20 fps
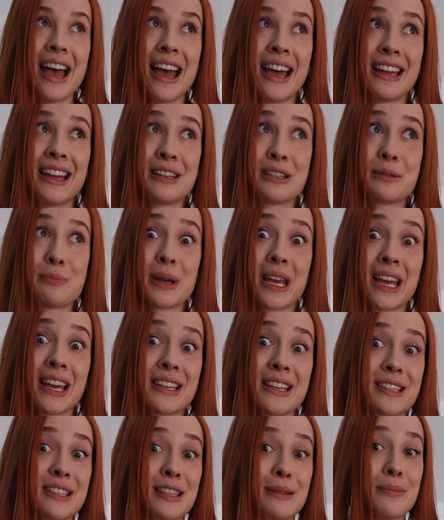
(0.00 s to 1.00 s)
And
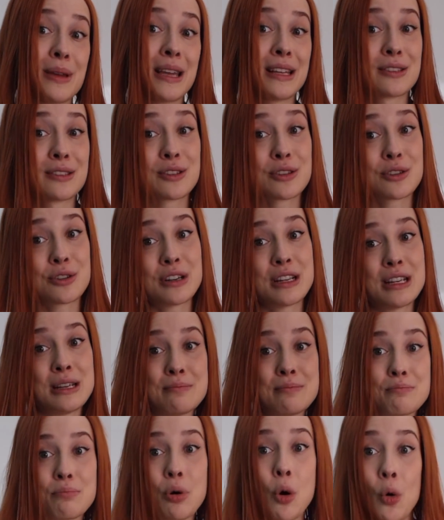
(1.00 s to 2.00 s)
because the
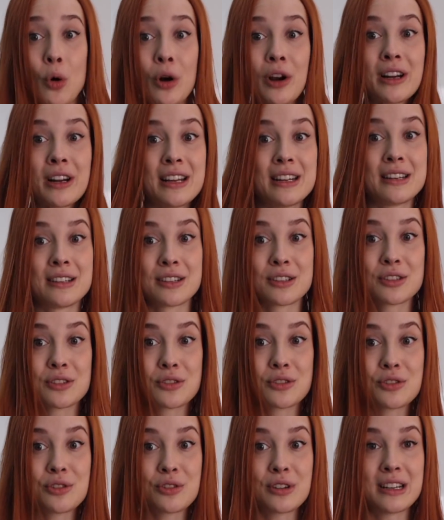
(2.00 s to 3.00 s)
mainstream porn
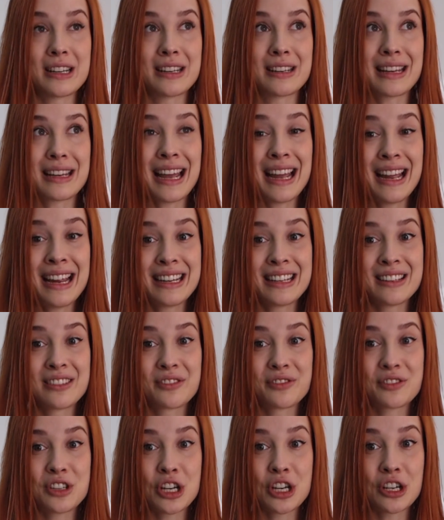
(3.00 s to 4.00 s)
industry kind
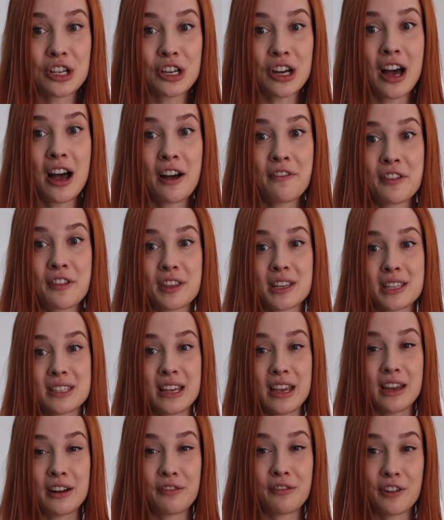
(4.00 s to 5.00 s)
of took off in the
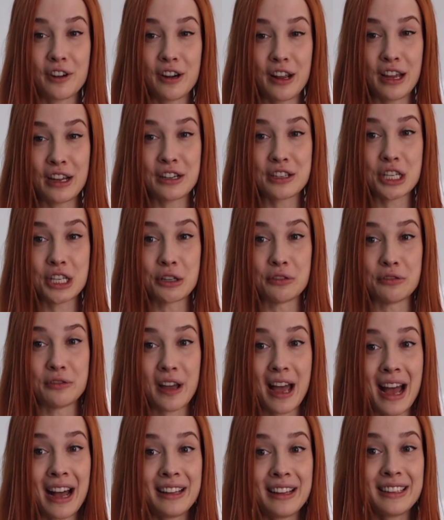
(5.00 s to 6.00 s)
San Fernando
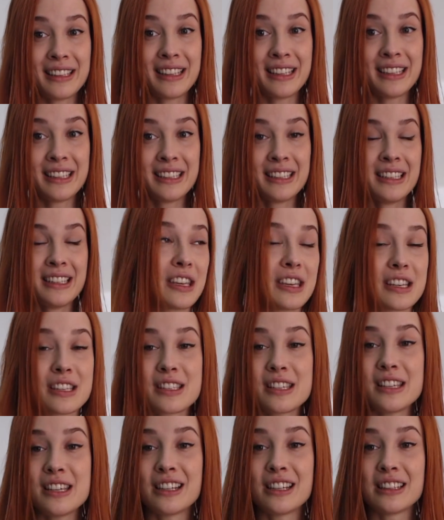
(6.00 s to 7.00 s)
Valley, you
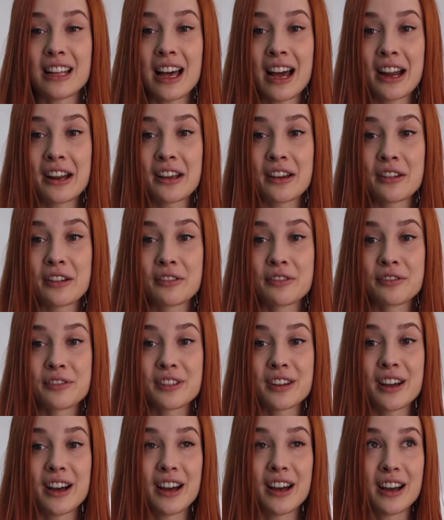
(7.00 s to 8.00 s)
see a lot of
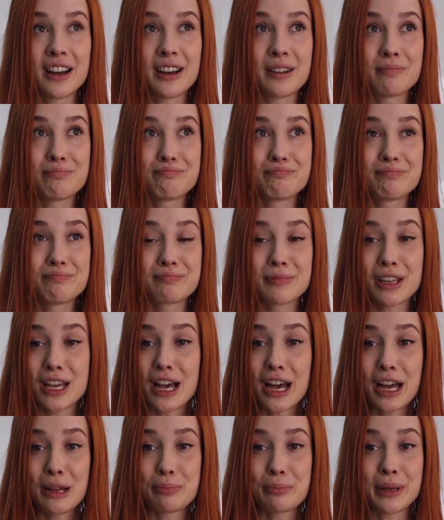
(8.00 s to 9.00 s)

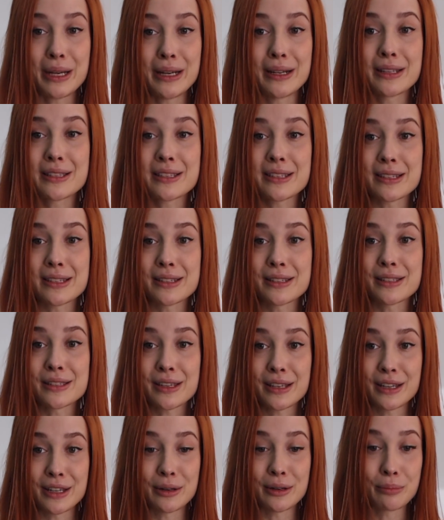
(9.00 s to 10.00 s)
cut penises
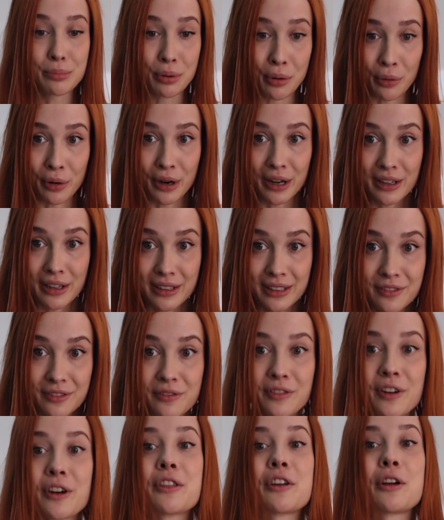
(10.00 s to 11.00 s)
in porn,
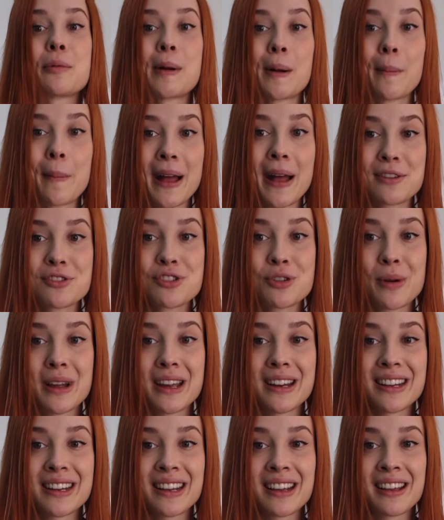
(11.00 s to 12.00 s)
further
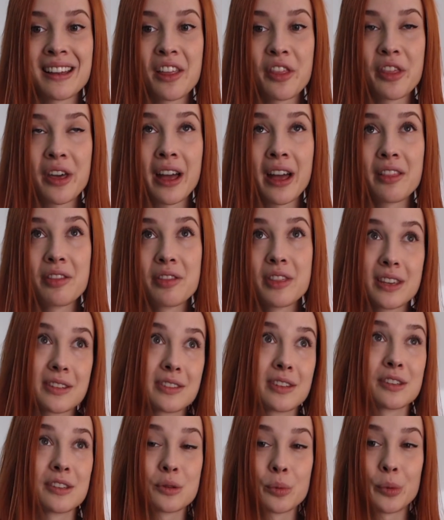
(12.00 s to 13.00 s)
perpetuating that this
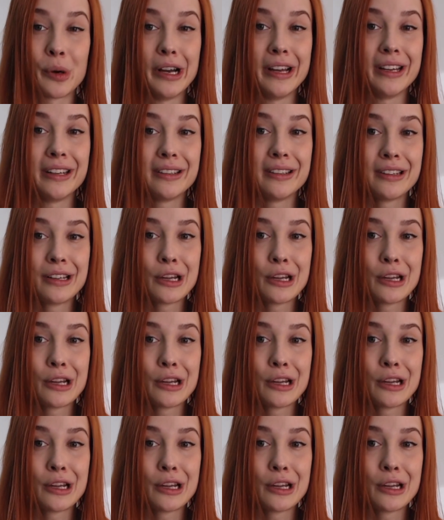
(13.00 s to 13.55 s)
is what